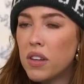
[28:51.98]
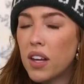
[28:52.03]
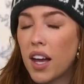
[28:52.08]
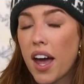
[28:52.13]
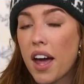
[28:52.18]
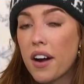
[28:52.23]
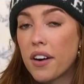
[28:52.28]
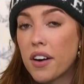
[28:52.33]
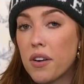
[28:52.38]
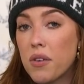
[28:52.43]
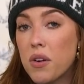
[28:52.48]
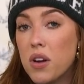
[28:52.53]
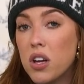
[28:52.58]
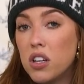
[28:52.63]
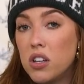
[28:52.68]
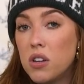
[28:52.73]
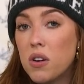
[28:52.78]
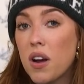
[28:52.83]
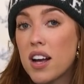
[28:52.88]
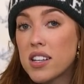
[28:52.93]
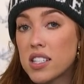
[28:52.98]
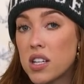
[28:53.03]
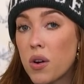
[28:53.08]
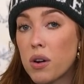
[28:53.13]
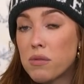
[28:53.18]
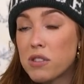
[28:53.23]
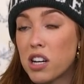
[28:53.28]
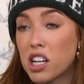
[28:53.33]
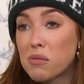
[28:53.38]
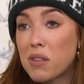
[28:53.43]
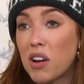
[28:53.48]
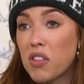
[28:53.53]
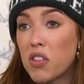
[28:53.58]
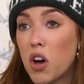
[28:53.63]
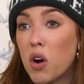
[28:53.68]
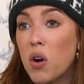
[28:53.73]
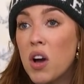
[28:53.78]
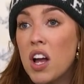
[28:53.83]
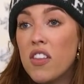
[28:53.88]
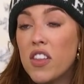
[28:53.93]
I don't know. You guys know what I'm talking about
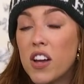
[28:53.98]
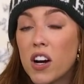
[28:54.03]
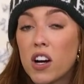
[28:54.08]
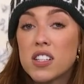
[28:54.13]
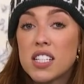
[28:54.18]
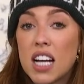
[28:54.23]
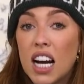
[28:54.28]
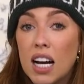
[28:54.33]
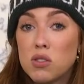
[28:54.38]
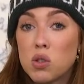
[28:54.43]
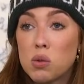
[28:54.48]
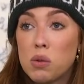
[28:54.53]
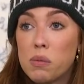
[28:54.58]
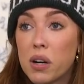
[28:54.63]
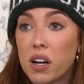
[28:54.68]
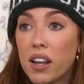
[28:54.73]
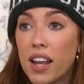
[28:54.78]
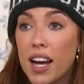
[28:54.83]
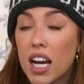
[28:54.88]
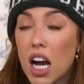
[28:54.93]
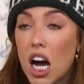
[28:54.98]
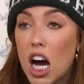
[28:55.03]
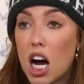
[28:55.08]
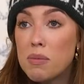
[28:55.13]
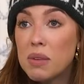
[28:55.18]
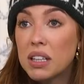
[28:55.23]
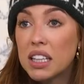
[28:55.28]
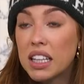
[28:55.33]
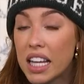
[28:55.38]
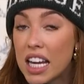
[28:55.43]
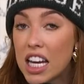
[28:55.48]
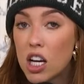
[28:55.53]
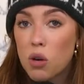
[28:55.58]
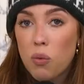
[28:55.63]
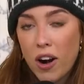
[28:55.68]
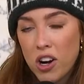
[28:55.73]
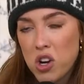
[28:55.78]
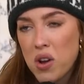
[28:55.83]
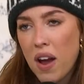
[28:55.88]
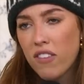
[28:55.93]
though. There are times where people are like, link,
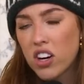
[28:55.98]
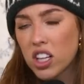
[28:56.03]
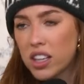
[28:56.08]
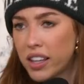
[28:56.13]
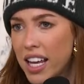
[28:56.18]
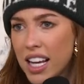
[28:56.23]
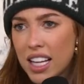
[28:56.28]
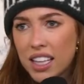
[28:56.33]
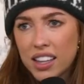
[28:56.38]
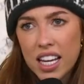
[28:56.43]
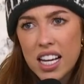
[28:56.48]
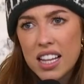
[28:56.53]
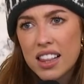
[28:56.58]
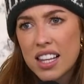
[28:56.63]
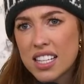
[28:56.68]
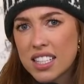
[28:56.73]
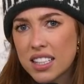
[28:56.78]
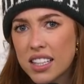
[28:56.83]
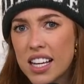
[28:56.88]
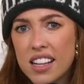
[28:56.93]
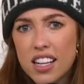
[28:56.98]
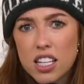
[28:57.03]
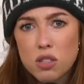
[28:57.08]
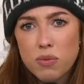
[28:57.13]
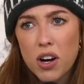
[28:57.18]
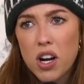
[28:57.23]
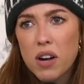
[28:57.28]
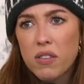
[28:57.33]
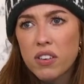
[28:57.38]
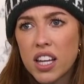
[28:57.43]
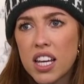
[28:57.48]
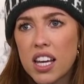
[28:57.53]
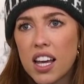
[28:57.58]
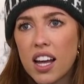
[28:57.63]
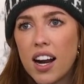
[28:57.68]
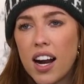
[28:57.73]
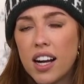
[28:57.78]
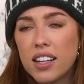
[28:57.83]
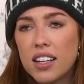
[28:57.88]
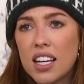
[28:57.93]
why don't you ever link this? Why don't you ever link it?
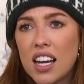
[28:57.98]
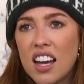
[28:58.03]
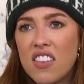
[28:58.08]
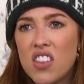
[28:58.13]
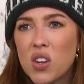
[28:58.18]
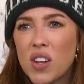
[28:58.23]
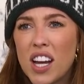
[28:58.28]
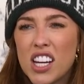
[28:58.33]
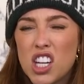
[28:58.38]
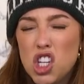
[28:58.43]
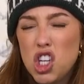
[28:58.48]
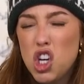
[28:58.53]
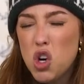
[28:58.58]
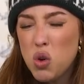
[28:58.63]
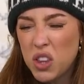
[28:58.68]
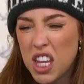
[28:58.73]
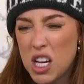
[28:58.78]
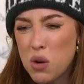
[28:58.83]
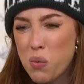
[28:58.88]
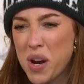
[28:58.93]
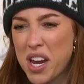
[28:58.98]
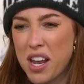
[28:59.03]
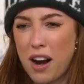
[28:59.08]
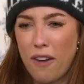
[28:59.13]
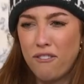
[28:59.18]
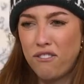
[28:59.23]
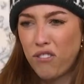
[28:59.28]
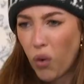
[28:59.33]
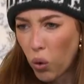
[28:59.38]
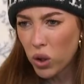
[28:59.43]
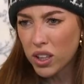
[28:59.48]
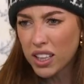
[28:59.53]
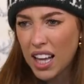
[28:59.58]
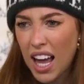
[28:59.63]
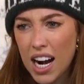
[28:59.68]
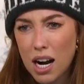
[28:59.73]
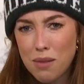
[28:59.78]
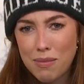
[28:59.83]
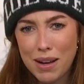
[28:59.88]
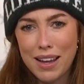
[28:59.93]
And I link it and they're like, you think we can afford
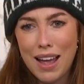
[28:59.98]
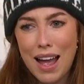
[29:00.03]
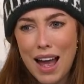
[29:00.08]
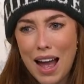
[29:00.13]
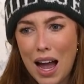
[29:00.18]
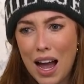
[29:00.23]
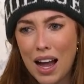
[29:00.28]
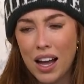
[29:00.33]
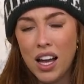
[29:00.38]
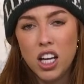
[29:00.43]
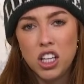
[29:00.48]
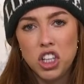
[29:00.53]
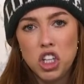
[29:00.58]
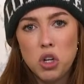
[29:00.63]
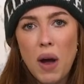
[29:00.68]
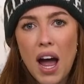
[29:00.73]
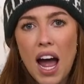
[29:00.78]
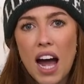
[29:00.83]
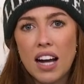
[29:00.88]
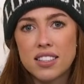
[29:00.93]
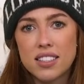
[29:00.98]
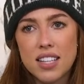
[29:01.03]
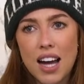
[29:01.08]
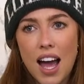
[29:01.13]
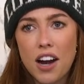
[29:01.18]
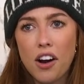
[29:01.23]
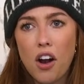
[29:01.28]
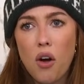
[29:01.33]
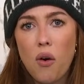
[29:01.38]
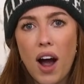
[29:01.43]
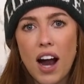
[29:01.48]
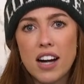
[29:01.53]
that? I'm like, you asked. I don't know.